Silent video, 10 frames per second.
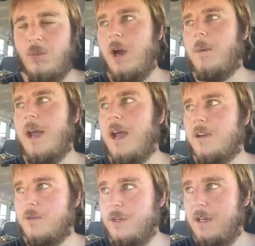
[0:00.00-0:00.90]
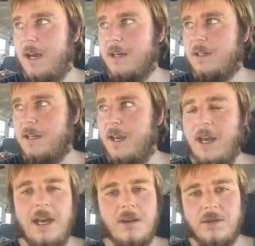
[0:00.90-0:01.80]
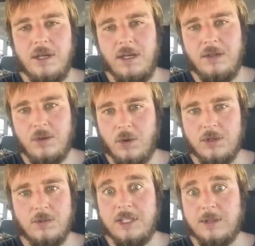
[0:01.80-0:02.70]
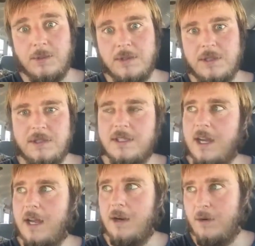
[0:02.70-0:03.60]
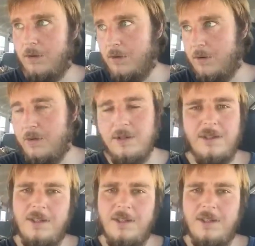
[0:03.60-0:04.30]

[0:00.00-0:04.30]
Why am I acting angry towards what this person said? Or